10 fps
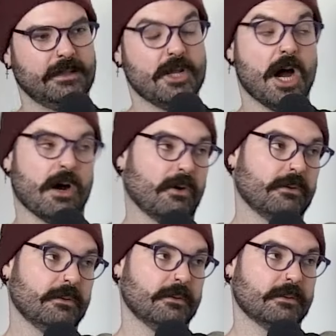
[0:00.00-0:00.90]
No,
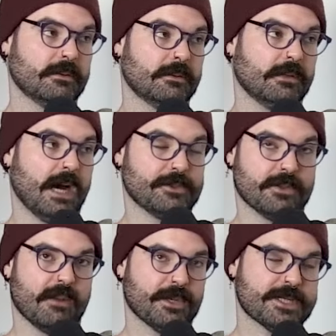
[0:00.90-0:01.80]
I do
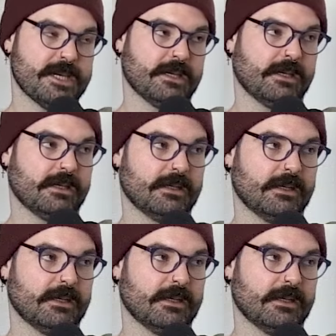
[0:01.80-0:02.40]
not partake.